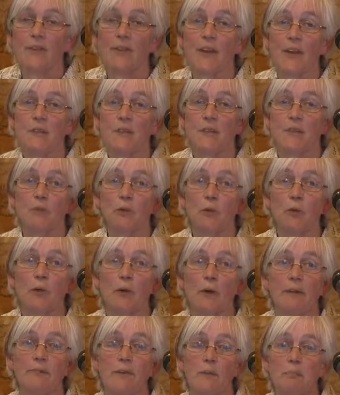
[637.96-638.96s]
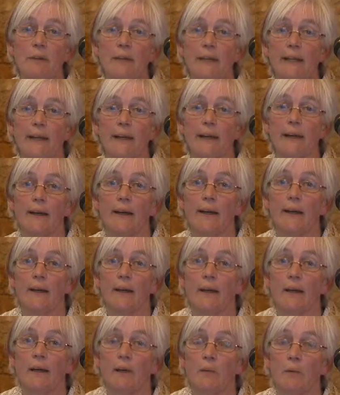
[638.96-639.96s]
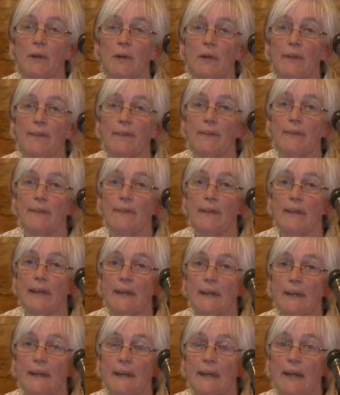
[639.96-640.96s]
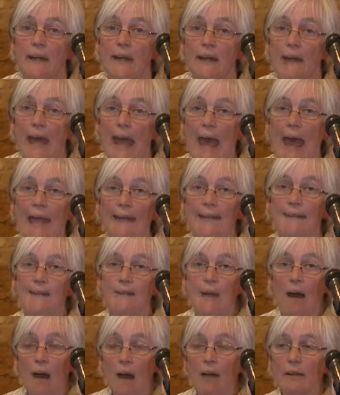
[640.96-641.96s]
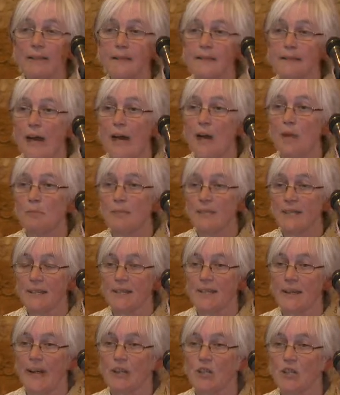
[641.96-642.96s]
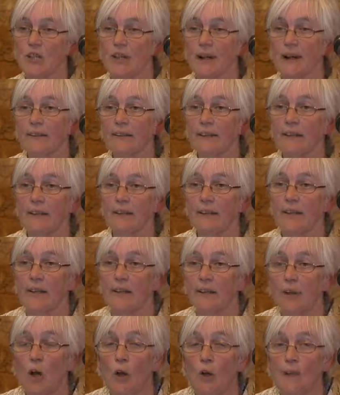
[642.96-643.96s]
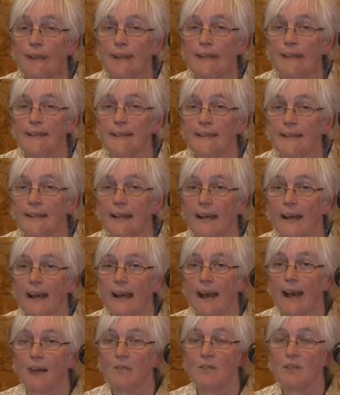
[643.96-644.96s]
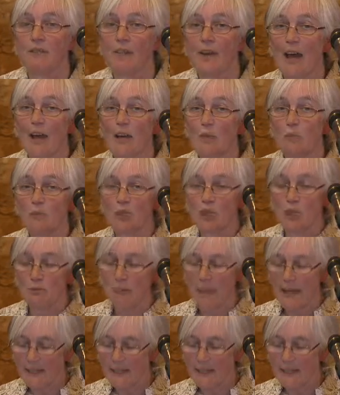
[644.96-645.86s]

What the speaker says: those of you who are familiar with the 8 archetypes that Sandra Nutley and her colleagues have developed, she may